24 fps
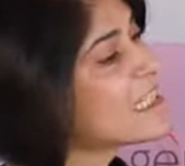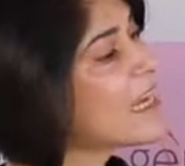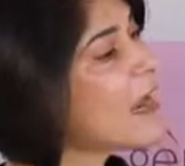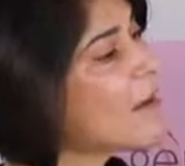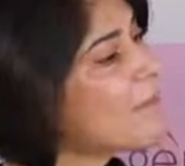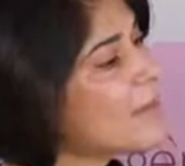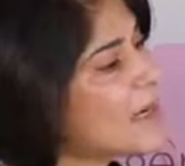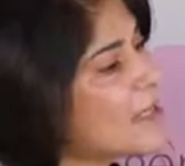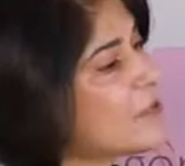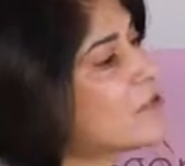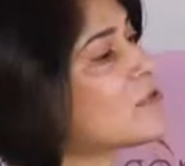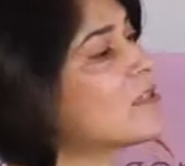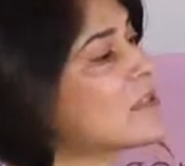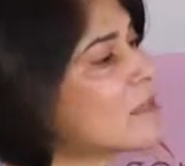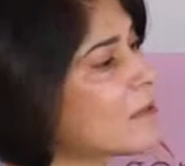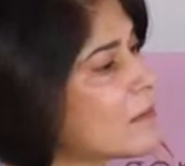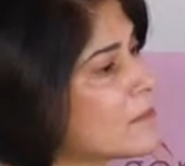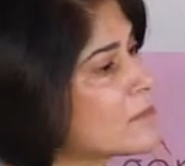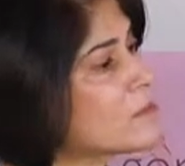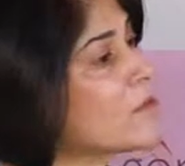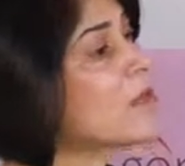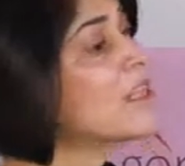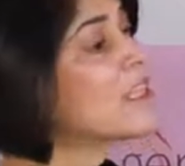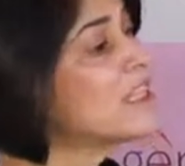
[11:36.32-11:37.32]
coming to
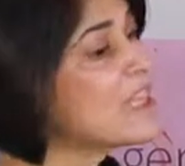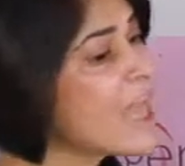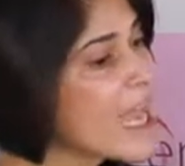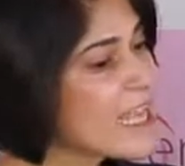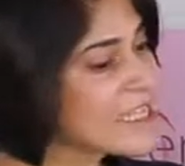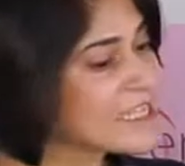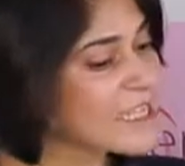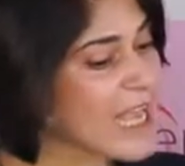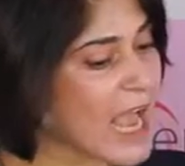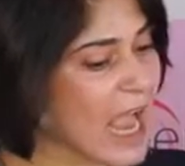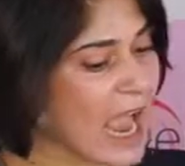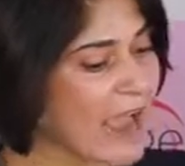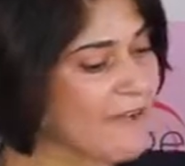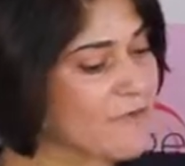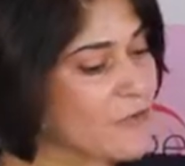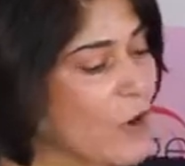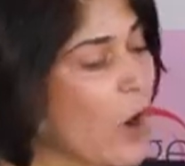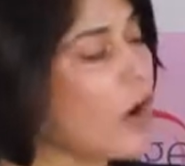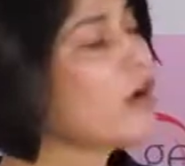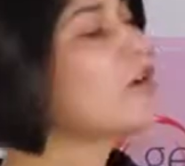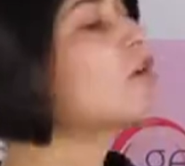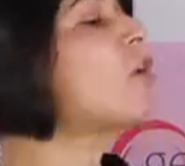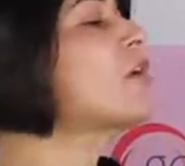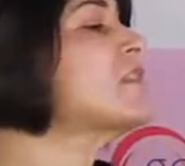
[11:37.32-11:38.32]
terms with, yes, I have
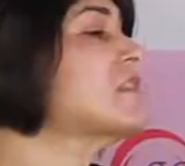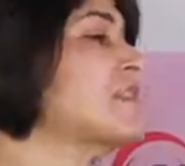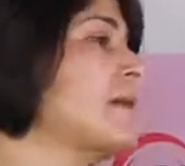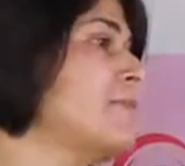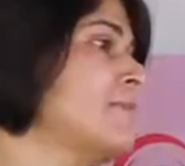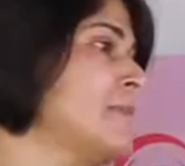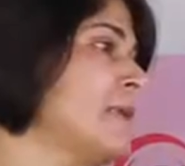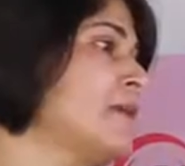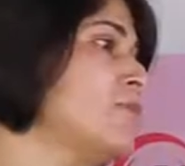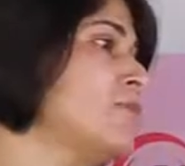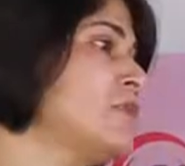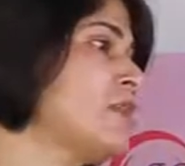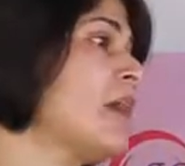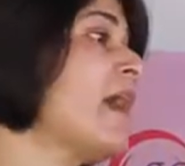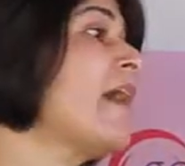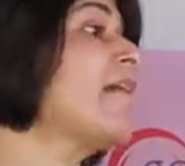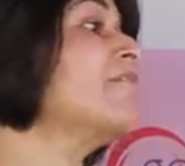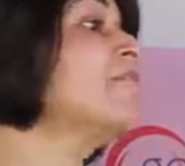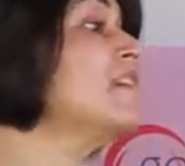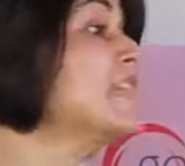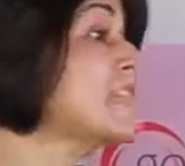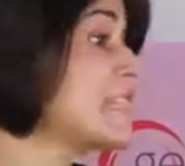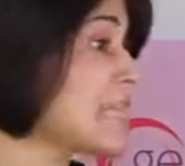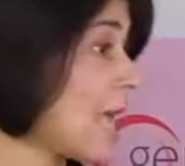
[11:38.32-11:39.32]
not got something which I
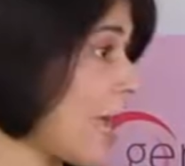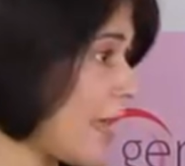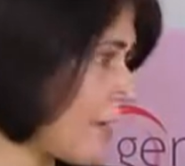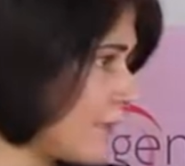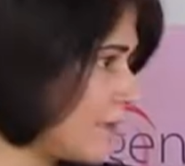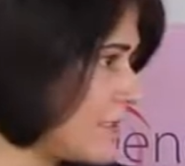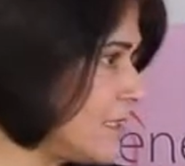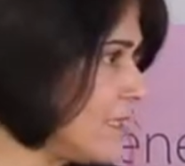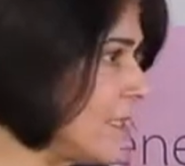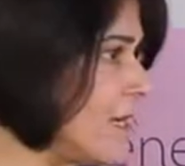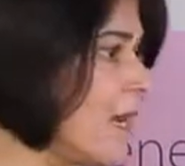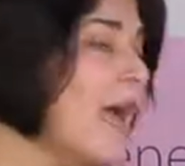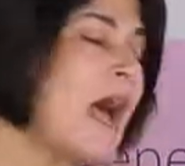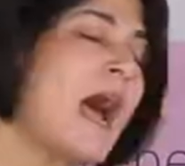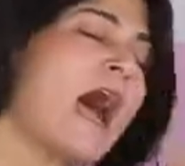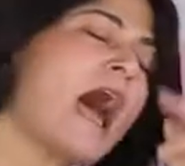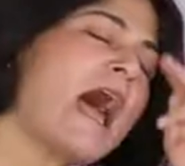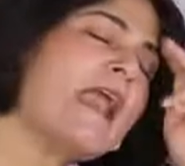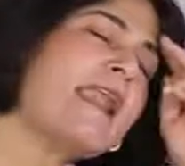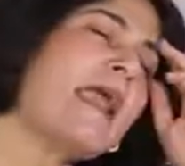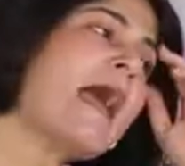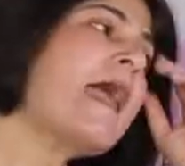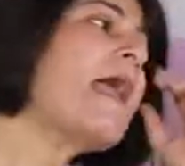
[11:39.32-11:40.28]
have desired and